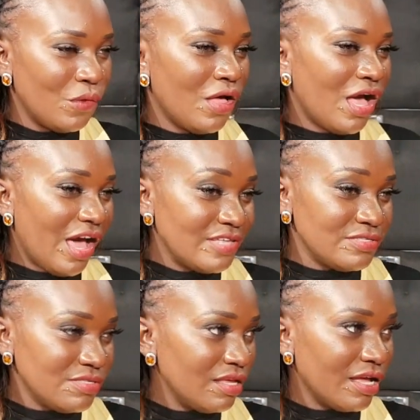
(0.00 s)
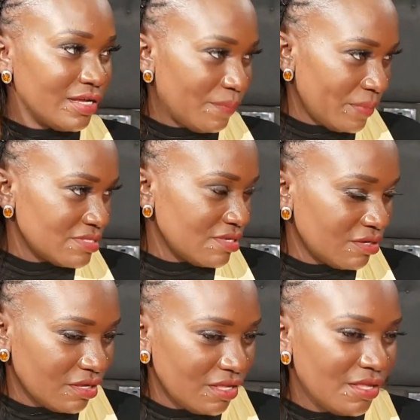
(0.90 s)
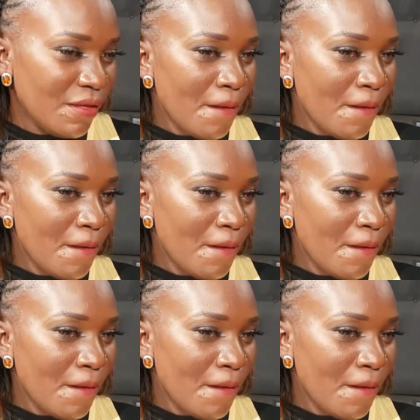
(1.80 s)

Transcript: Mm. I sing, I can maintain a key.